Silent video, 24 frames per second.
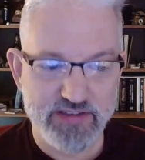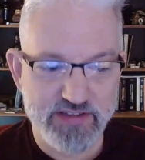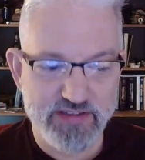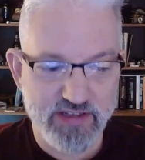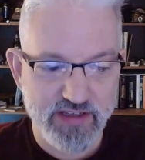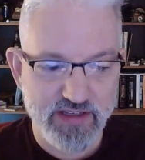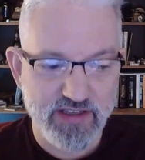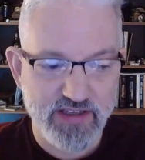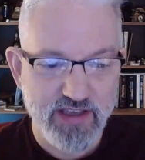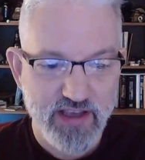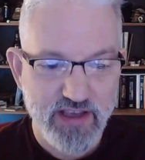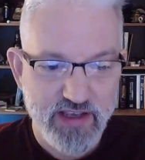It's
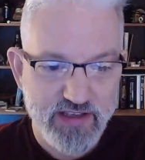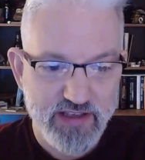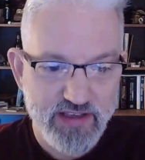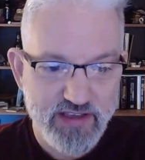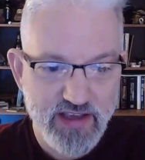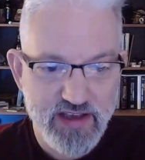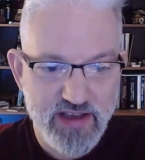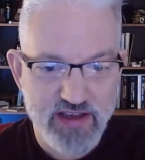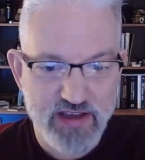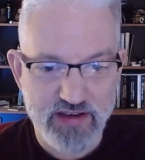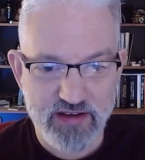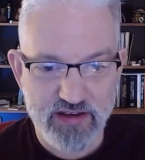like,
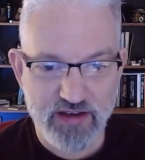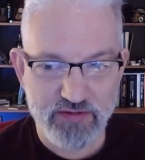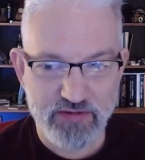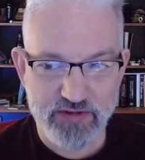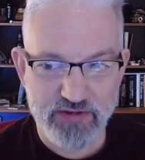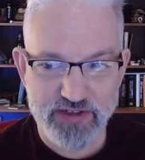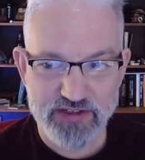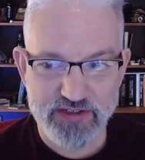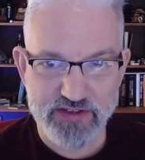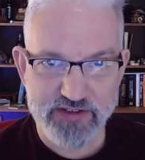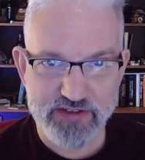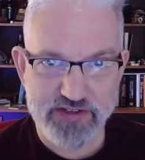yeah, I
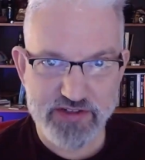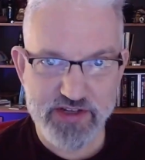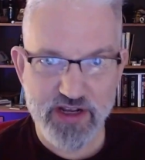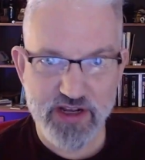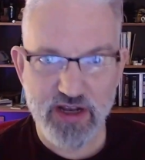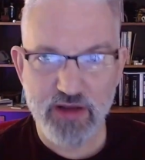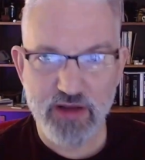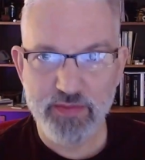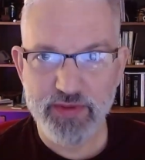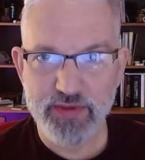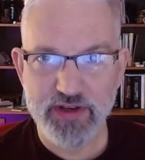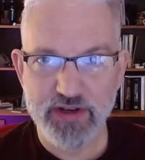went into the
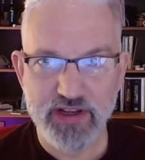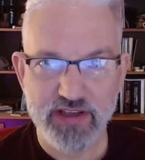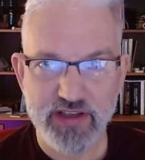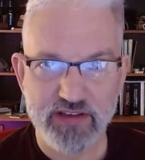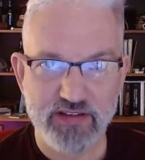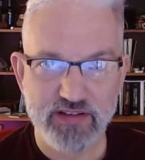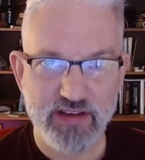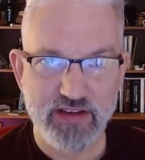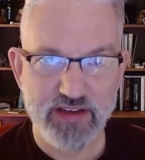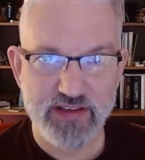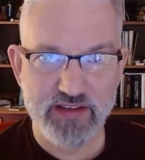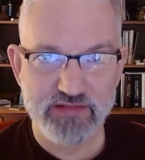shop and I